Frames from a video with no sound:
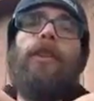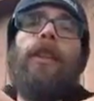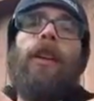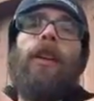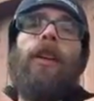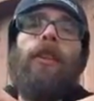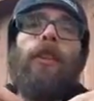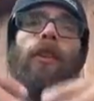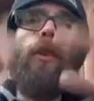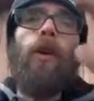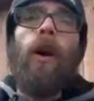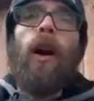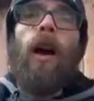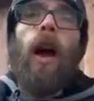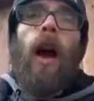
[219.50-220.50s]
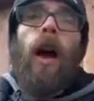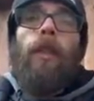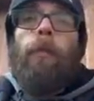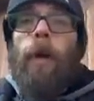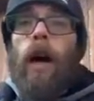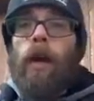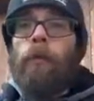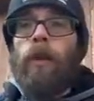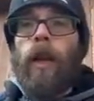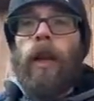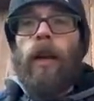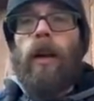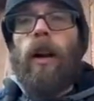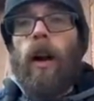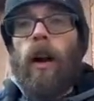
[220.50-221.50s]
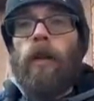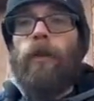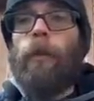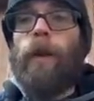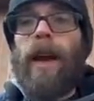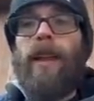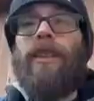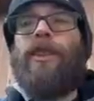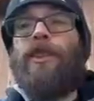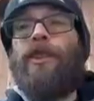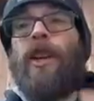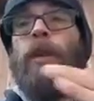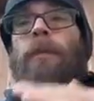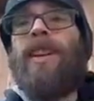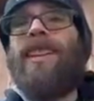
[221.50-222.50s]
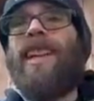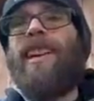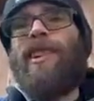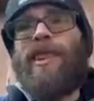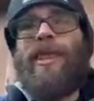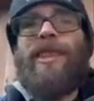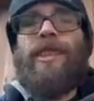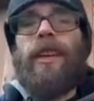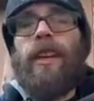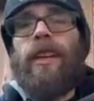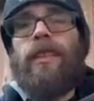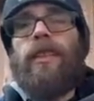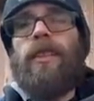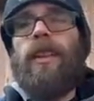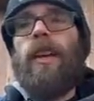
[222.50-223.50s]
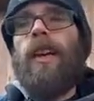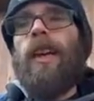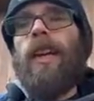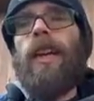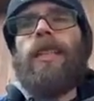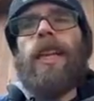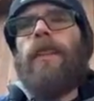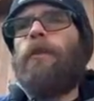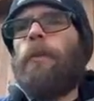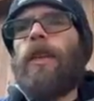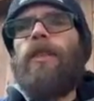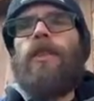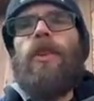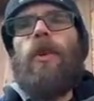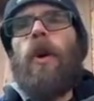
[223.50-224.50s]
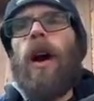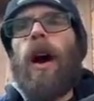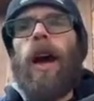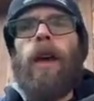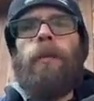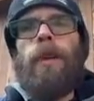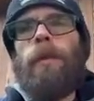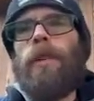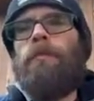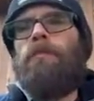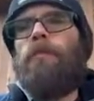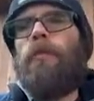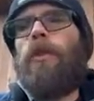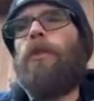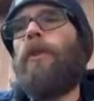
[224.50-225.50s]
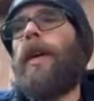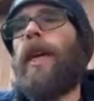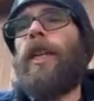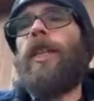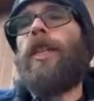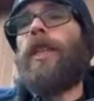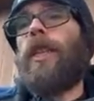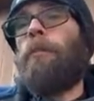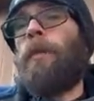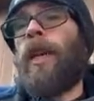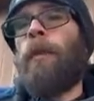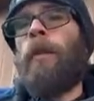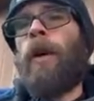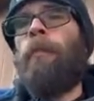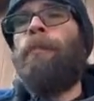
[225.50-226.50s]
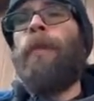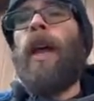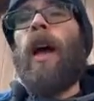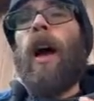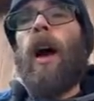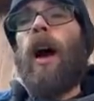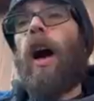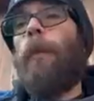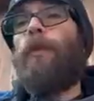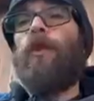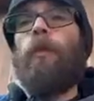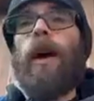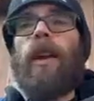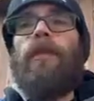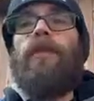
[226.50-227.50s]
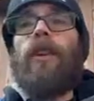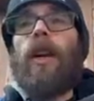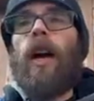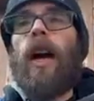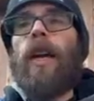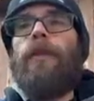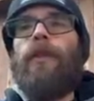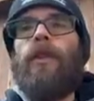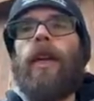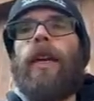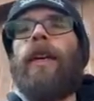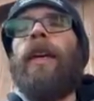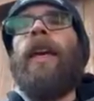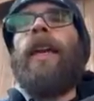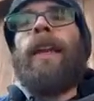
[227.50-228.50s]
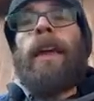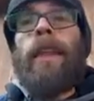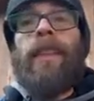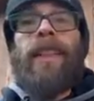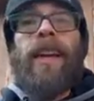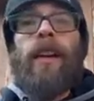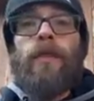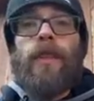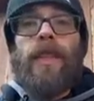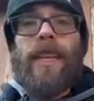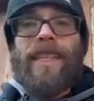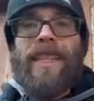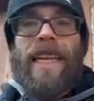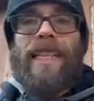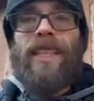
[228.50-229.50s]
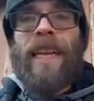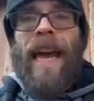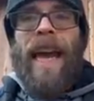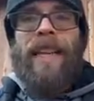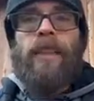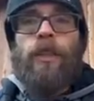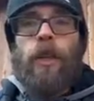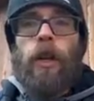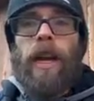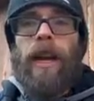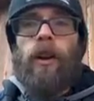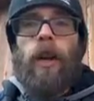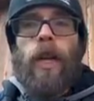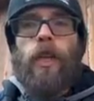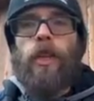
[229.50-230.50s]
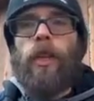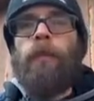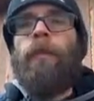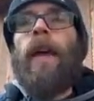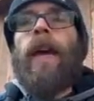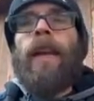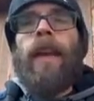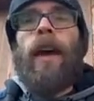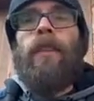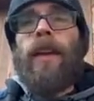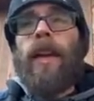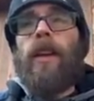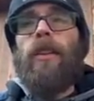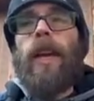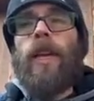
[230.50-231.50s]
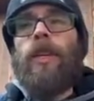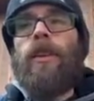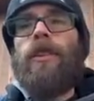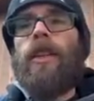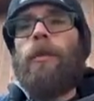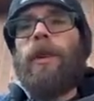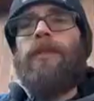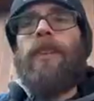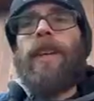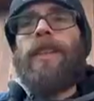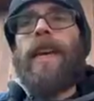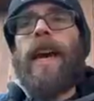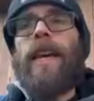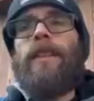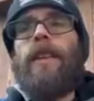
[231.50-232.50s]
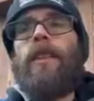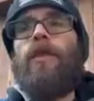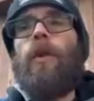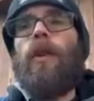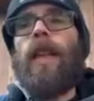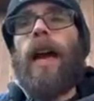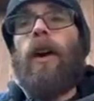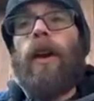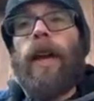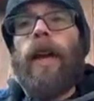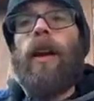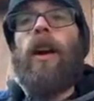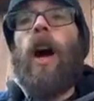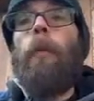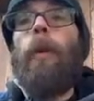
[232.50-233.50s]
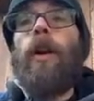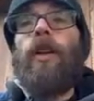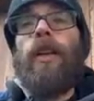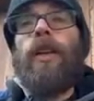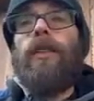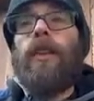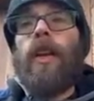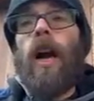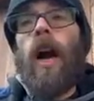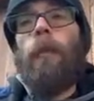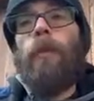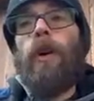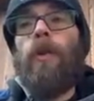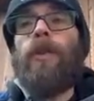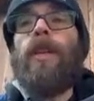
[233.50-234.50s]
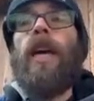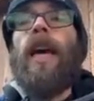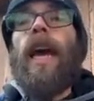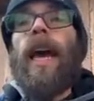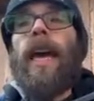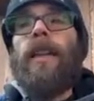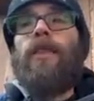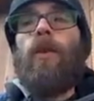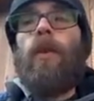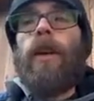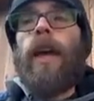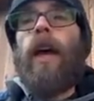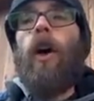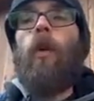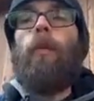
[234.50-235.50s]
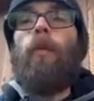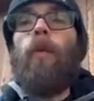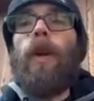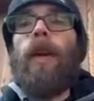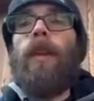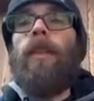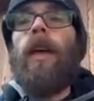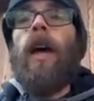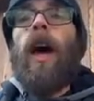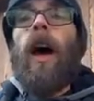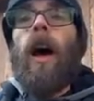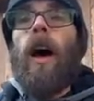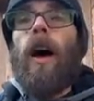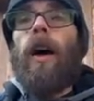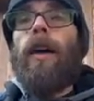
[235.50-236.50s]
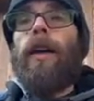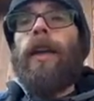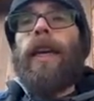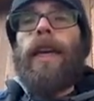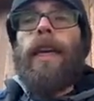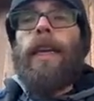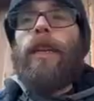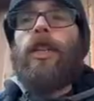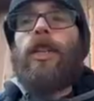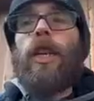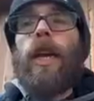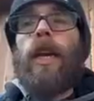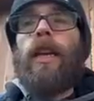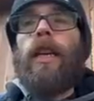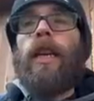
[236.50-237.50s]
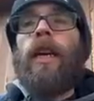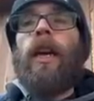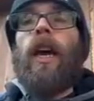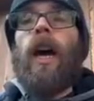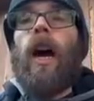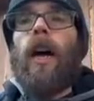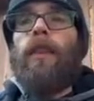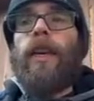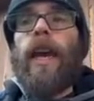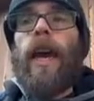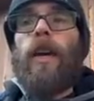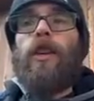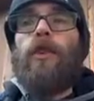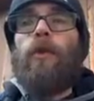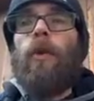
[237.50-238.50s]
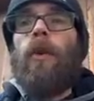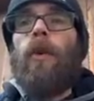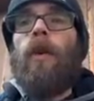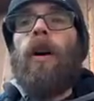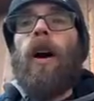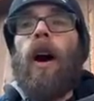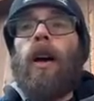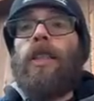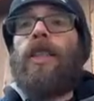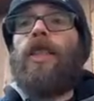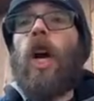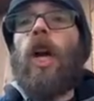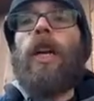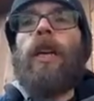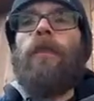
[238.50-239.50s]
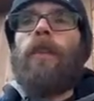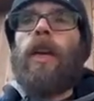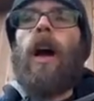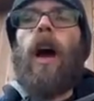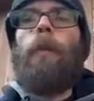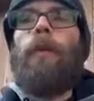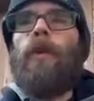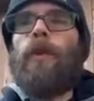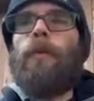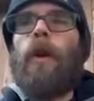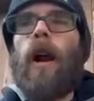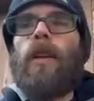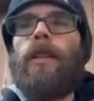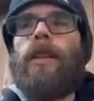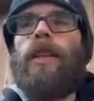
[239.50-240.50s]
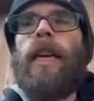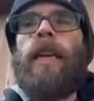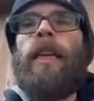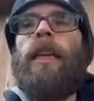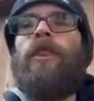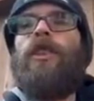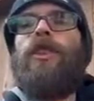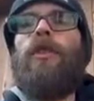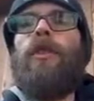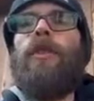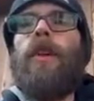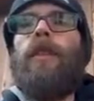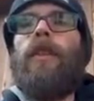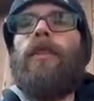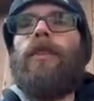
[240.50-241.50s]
you're gonna do on the bottom layer of your pallets is you're gonna put a layer of sticks. It doesn't have to be too high, maybe 3 inches at the minimum, up to about 1 foot high if you'd like. Now that layer of sticks, that's gonna act as your aeration. Now the aeration is gonna be fantastic to allow air up underneath the compost, and it's going to help with initiating the actual starting of the compost process, and ensure that there's